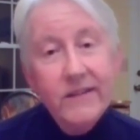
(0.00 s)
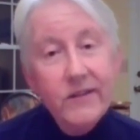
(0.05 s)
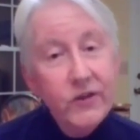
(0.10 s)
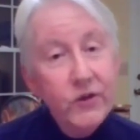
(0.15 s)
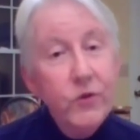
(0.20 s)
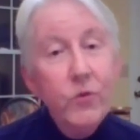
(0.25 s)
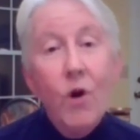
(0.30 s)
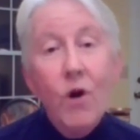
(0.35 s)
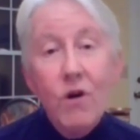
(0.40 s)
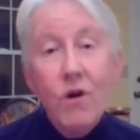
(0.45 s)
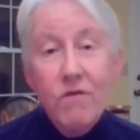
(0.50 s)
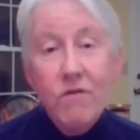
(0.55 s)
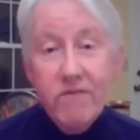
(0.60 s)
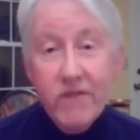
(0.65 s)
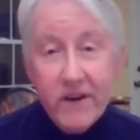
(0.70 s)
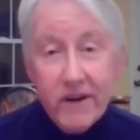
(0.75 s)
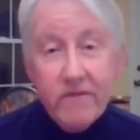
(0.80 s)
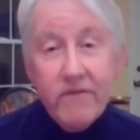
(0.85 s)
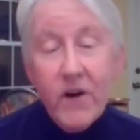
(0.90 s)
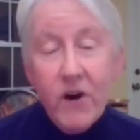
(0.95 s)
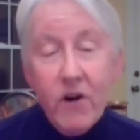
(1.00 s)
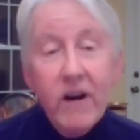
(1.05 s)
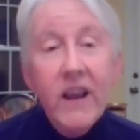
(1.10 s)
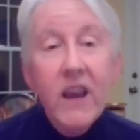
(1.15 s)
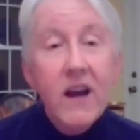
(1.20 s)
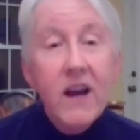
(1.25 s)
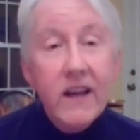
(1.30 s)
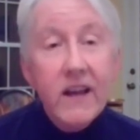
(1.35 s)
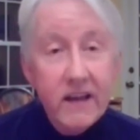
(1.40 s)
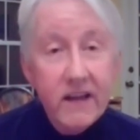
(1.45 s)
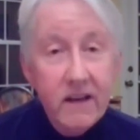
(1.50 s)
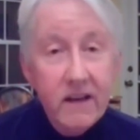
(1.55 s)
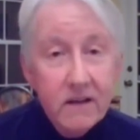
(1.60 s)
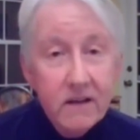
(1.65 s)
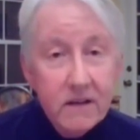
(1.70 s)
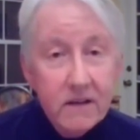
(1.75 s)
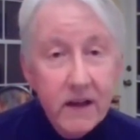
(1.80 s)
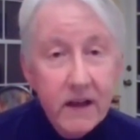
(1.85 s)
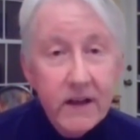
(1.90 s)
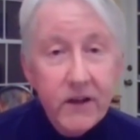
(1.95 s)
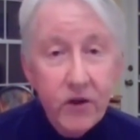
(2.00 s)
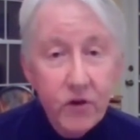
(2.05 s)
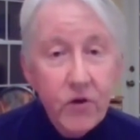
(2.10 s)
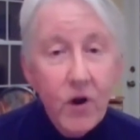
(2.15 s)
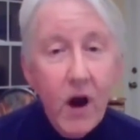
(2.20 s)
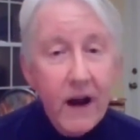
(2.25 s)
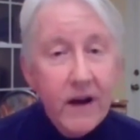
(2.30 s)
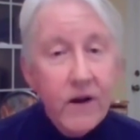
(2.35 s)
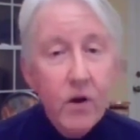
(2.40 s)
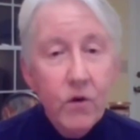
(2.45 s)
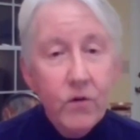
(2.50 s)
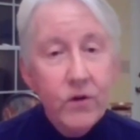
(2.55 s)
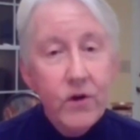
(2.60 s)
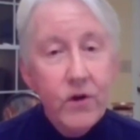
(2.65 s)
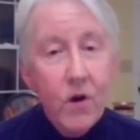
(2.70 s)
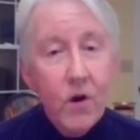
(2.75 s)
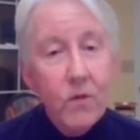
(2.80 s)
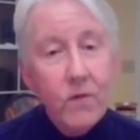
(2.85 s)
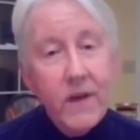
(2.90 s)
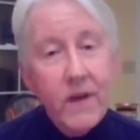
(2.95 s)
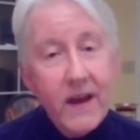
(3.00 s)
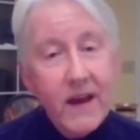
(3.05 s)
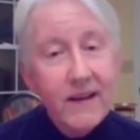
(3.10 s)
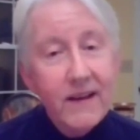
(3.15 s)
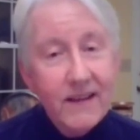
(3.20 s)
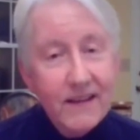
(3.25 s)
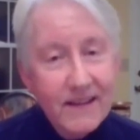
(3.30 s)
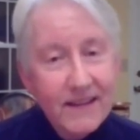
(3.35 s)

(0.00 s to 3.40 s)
you are very lucky, and I know you know that.